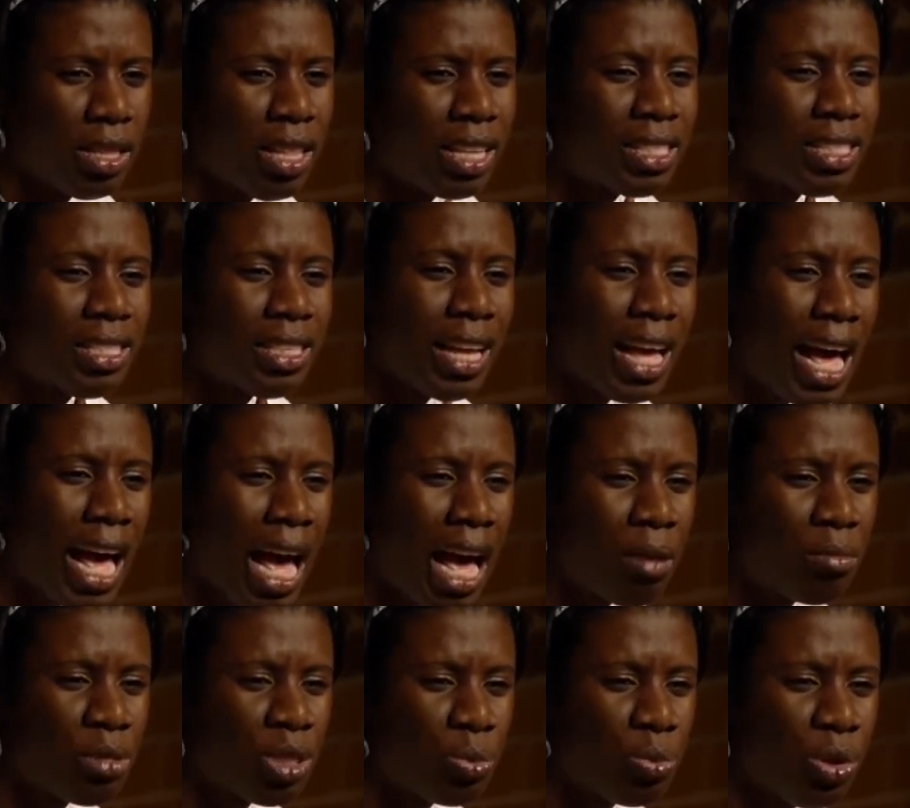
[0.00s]
the
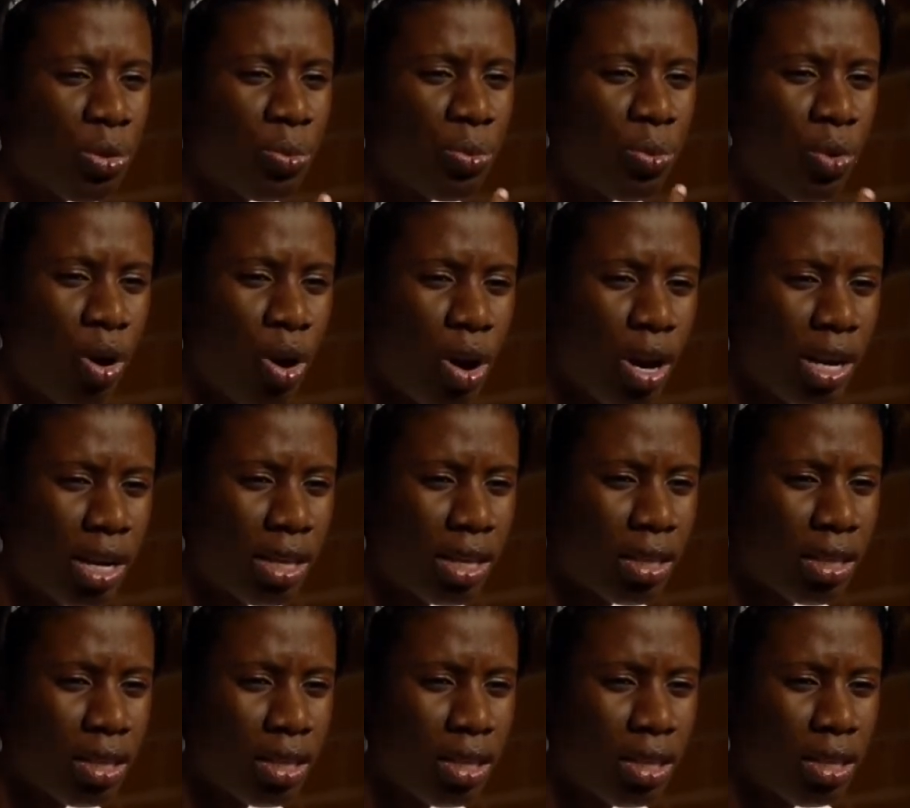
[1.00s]
times we walk